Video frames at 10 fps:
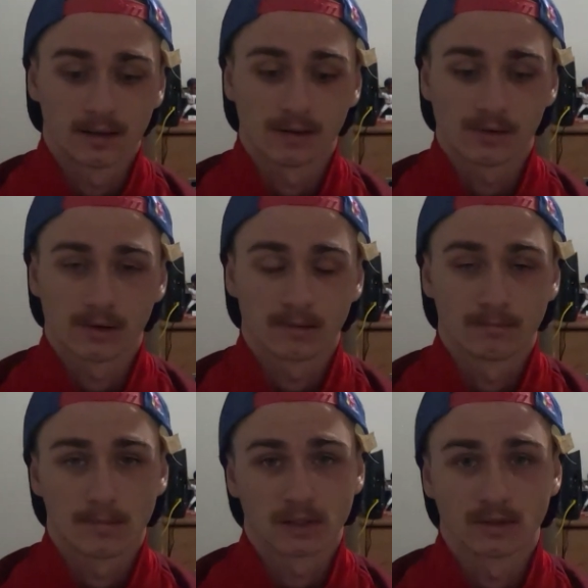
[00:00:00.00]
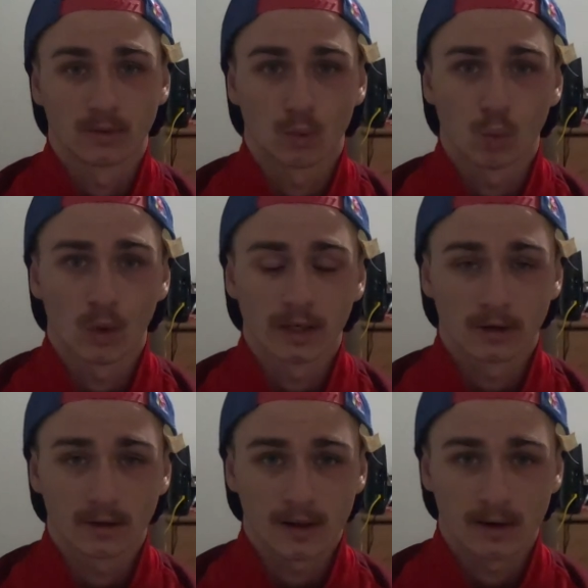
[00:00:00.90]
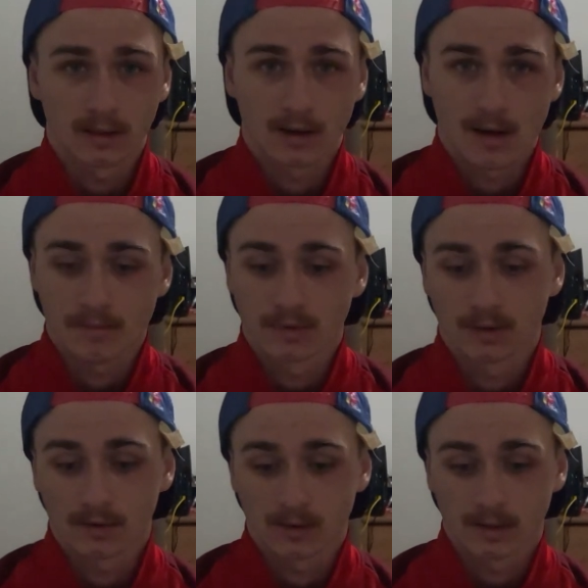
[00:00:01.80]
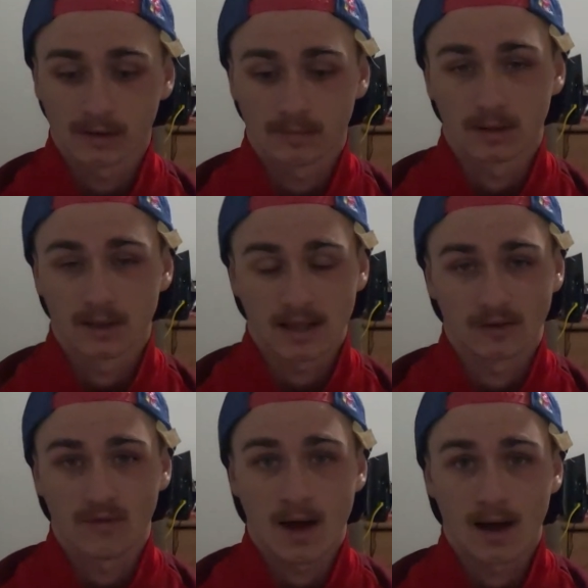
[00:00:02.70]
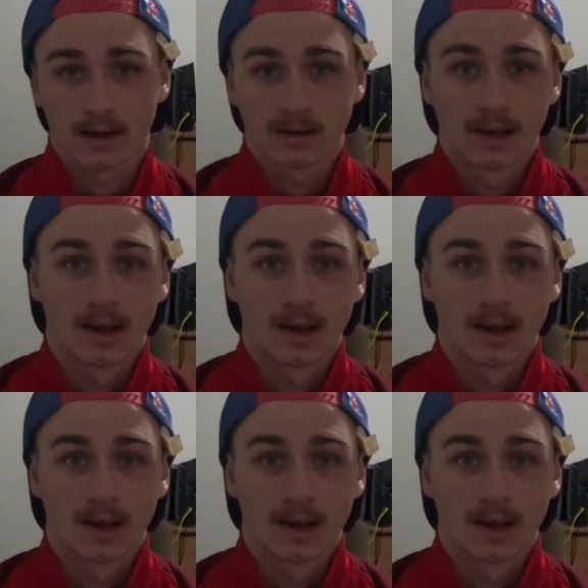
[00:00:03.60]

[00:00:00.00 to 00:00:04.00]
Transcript: he's much of a winner there in the Cup Series, but that's fine.